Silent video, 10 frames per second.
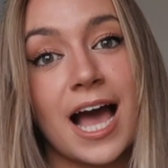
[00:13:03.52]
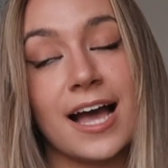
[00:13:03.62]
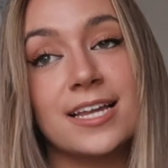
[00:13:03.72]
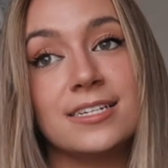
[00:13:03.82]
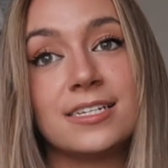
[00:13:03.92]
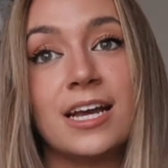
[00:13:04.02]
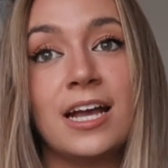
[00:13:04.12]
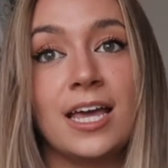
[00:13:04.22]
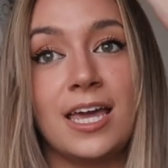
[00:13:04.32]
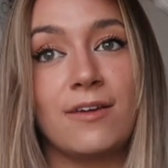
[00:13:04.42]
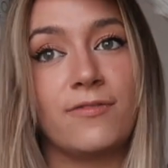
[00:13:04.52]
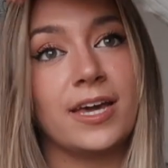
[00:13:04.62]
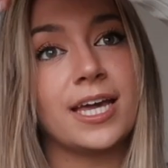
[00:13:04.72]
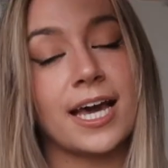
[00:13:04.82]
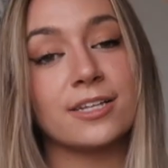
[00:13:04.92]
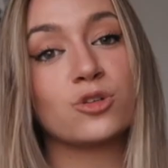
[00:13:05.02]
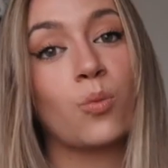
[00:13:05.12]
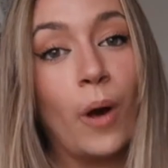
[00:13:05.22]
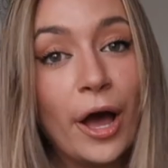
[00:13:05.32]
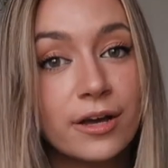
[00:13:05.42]
and if it gets
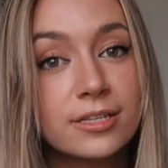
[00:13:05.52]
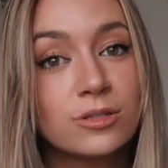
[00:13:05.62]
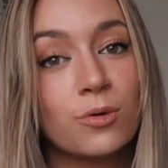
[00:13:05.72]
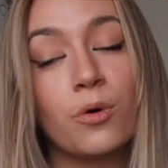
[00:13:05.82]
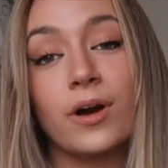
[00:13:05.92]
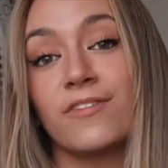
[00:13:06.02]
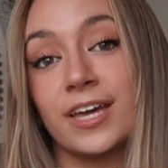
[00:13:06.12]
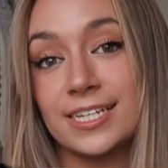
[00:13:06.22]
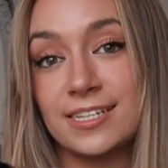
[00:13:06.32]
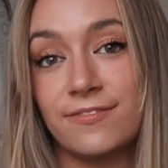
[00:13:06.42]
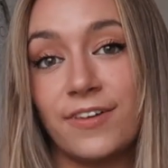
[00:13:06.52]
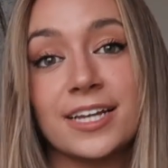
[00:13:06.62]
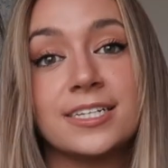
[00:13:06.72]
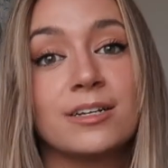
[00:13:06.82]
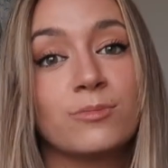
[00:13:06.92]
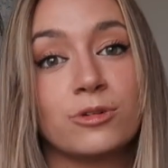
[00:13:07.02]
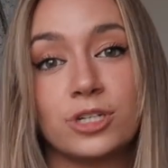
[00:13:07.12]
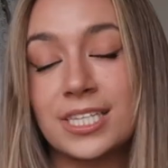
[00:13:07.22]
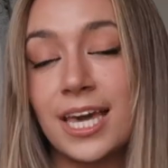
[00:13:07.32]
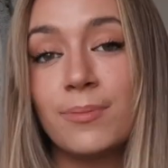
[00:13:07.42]
worse or if it gets infected, and we'll
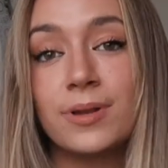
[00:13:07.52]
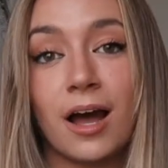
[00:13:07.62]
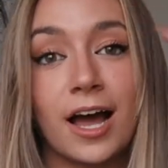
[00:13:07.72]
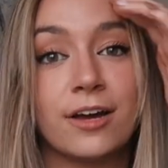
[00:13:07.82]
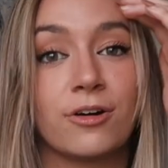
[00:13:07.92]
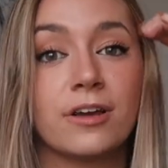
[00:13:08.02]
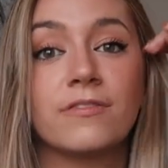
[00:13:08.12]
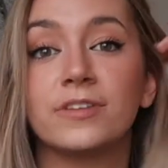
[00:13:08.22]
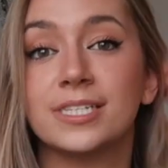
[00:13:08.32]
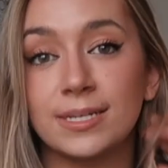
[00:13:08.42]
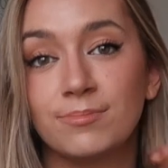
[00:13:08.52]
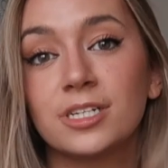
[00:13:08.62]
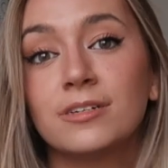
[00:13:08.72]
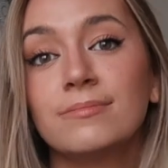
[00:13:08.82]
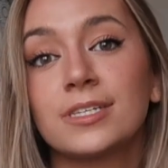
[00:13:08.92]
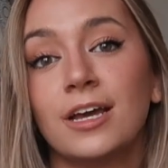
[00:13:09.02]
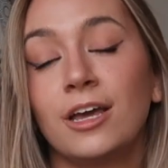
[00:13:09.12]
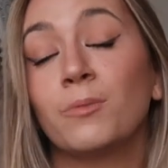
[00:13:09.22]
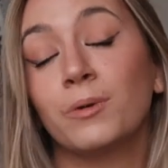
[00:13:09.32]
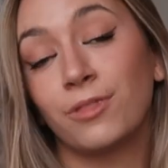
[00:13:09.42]
just keep an eye on it for symptoms,
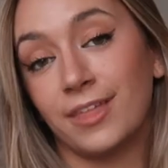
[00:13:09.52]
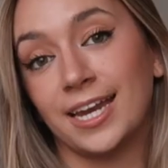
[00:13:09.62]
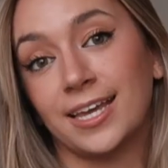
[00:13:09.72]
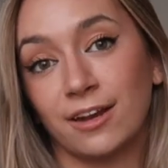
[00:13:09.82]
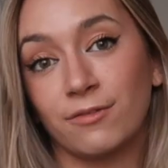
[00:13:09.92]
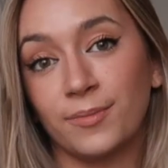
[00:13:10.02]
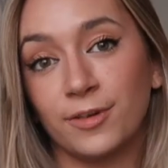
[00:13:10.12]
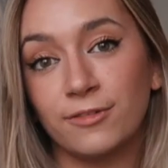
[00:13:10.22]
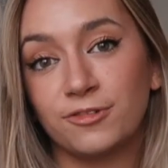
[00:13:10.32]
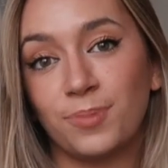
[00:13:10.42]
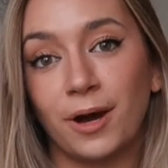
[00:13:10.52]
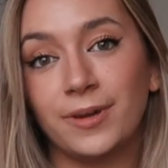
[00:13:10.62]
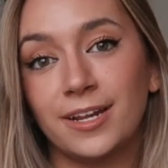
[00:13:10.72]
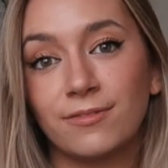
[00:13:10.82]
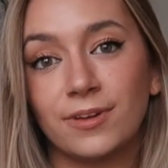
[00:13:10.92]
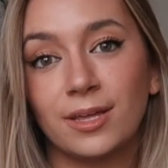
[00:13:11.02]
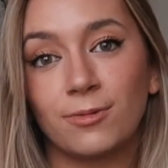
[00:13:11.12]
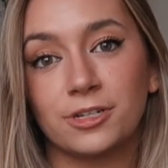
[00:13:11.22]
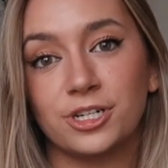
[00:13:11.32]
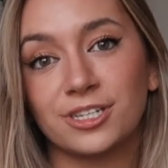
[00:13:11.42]
we will then get it removed. But we didn't really
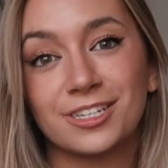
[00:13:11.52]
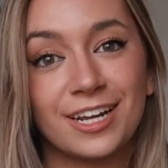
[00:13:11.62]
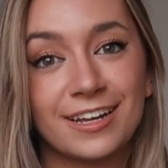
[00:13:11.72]
want to just